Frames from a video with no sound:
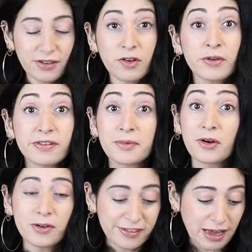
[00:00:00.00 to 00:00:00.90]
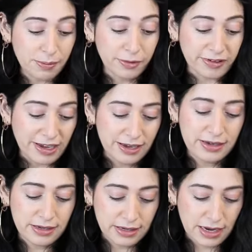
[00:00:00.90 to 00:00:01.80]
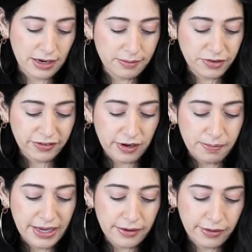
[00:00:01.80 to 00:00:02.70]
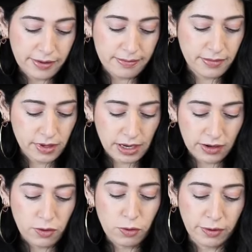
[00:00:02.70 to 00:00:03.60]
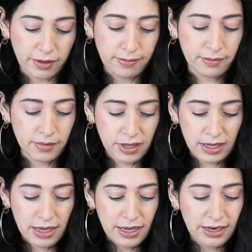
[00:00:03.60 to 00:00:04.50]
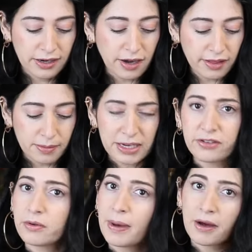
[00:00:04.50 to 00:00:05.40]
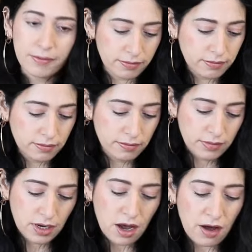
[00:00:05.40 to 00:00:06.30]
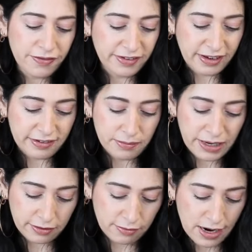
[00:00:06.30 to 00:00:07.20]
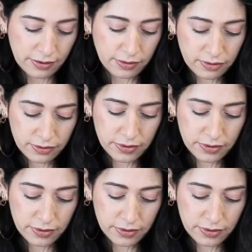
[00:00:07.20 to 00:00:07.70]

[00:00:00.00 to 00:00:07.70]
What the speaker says: I've got some Cox apples here, and I'm just going to peel them and core them and cut them into about ½ centimetre rounds.